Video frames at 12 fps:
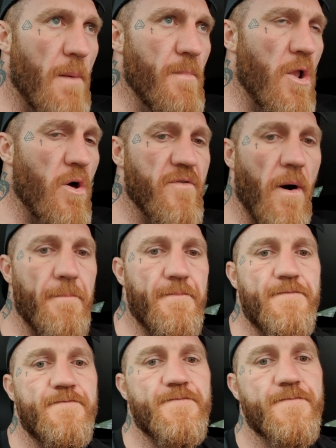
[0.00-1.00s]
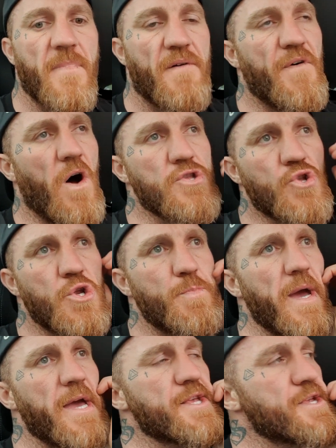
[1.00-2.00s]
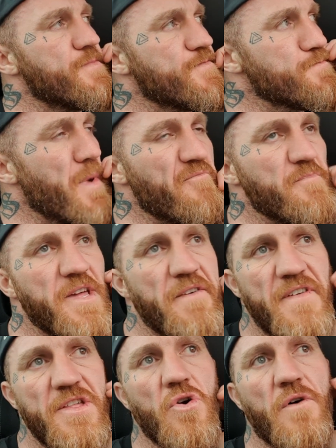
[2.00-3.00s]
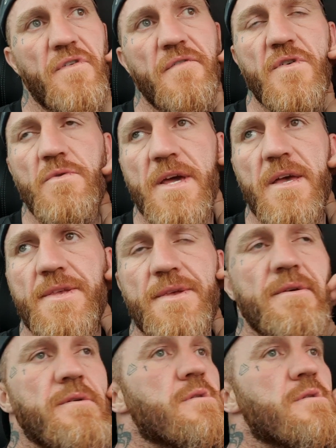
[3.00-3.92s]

Hello everyone, I thought I'd touch base. I haven't made a video for a few days.